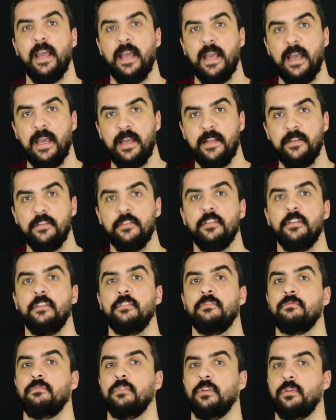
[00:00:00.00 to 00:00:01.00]

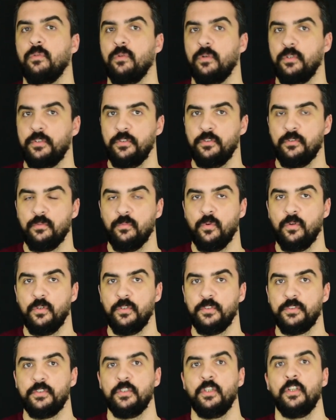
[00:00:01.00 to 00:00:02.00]
and record your
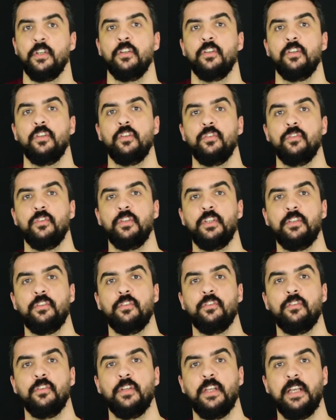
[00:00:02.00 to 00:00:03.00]
voice. You
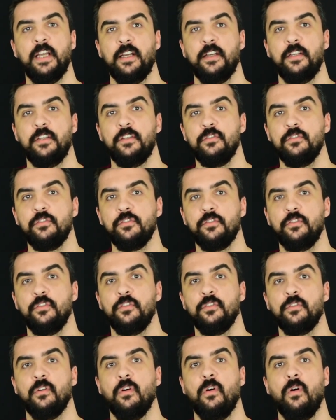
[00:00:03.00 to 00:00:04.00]
need to get used to
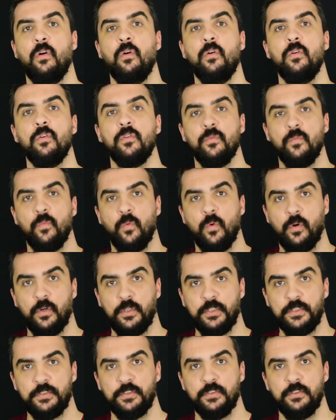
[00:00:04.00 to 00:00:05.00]
your own
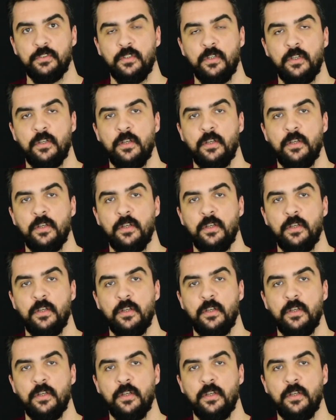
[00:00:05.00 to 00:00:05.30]
voice.